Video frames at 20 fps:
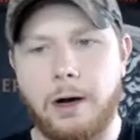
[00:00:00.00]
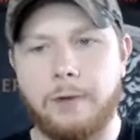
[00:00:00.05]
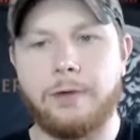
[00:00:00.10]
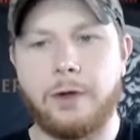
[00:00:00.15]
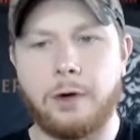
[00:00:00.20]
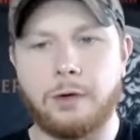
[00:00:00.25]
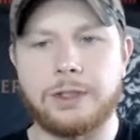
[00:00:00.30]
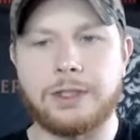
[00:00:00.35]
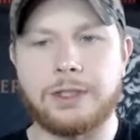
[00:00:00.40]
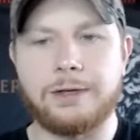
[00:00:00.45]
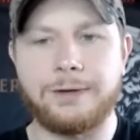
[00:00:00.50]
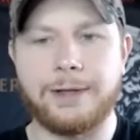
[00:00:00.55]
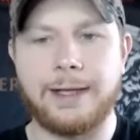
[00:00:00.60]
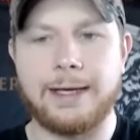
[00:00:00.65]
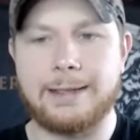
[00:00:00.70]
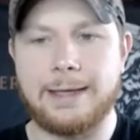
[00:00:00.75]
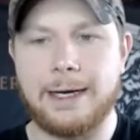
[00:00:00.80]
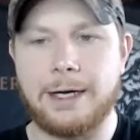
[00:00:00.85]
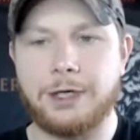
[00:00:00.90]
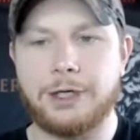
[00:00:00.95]
of those
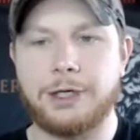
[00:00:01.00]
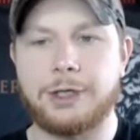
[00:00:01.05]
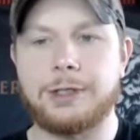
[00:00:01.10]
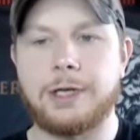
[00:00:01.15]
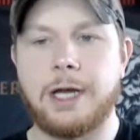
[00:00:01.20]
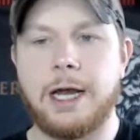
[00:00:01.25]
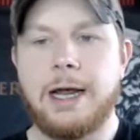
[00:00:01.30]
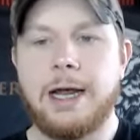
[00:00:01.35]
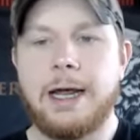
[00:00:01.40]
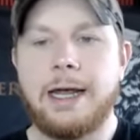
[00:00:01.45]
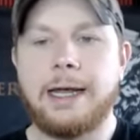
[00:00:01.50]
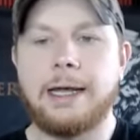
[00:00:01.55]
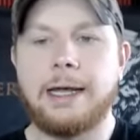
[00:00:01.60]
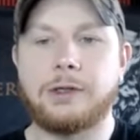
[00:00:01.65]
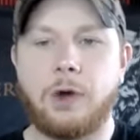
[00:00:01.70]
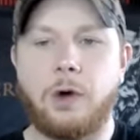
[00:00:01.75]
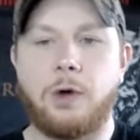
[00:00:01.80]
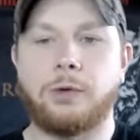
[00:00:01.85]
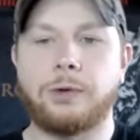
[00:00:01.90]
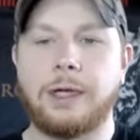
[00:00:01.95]
civilizations
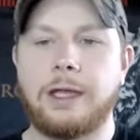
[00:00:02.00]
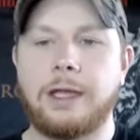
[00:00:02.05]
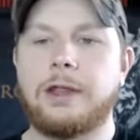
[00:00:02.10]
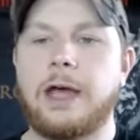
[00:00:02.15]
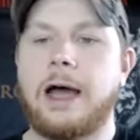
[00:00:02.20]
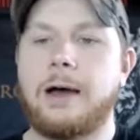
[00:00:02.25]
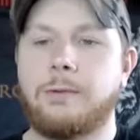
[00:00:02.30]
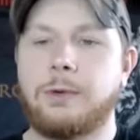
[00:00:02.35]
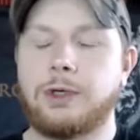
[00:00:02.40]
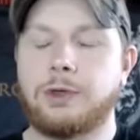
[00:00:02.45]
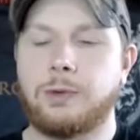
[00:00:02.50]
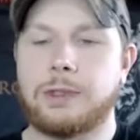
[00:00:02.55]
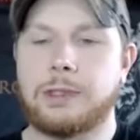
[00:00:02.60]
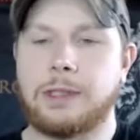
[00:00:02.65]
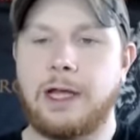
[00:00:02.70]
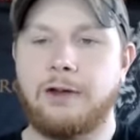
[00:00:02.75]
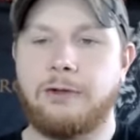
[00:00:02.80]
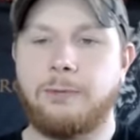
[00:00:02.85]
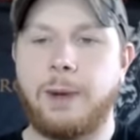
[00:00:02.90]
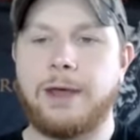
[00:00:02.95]
is only that which was
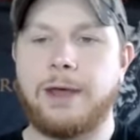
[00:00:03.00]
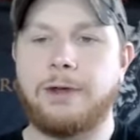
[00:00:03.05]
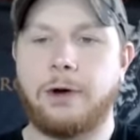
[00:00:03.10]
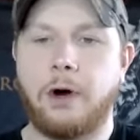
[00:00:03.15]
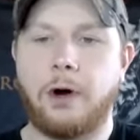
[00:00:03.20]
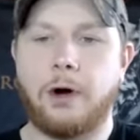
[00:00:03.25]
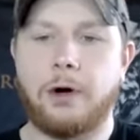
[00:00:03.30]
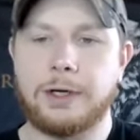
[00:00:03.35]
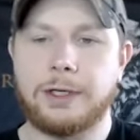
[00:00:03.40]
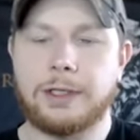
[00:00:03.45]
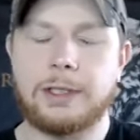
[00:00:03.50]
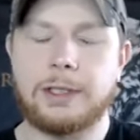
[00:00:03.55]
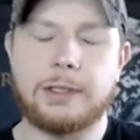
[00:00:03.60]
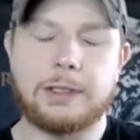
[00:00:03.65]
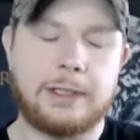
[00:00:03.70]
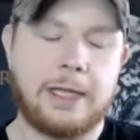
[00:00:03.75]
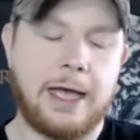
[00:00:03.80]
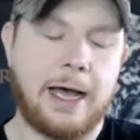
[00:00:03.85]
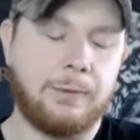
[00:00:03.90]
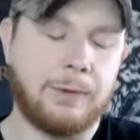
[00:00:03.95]
left by their
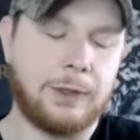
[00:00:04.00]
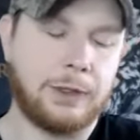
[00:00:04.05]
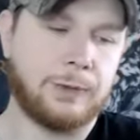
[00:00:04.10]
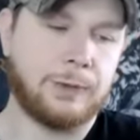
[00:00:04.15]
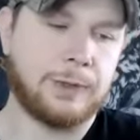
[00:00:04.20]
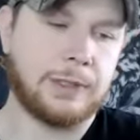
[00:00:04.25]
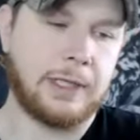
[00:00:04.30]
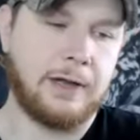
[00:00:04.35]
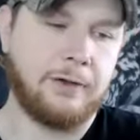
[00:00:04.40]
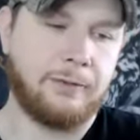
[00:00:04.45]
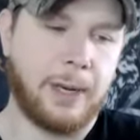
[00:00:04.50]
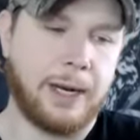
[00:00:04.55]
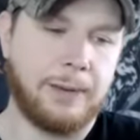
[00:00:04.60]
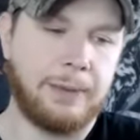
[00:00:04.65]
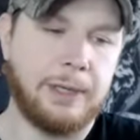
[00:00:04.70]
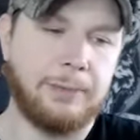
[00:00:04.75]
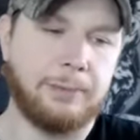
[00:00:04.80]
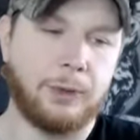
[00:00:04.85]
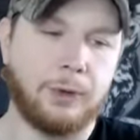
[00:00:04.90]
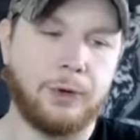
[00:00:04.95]
artisans, that which was left by
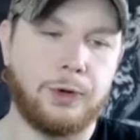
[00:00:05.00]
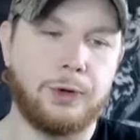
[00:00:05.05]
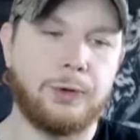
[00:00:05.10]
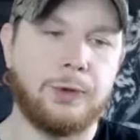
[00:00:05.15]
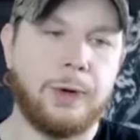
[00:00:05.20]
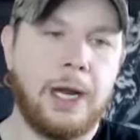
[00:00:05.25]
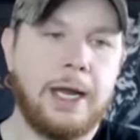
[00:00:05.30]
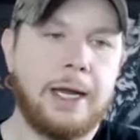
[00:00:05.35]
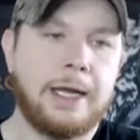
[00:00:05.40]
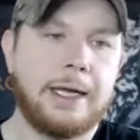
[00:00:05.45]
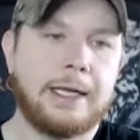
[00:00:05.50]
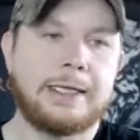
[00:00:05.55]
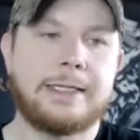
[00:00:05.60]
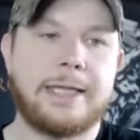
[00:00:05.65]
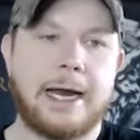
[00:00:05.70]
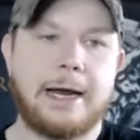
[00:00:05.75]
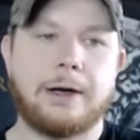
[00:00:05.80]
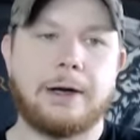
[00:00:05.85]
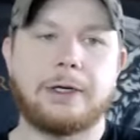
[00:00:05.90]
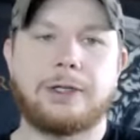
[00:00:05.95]
people who
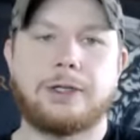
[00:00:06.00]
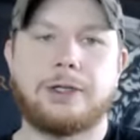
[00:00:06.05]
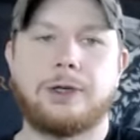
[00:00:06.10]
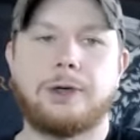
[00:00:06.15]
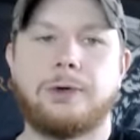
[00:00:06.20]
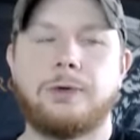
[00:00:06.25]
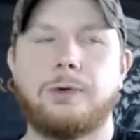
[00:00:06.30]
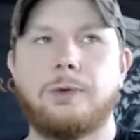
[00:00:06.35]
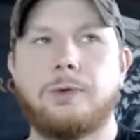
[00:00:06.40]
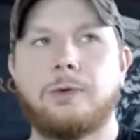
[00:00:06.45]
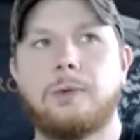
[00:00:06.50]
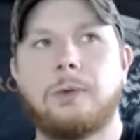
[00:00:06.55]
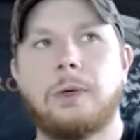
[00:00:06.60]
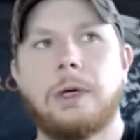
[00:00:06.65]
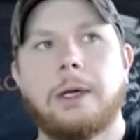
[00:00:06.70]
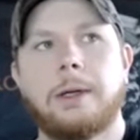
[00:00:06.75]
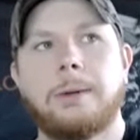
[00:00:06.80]
dared to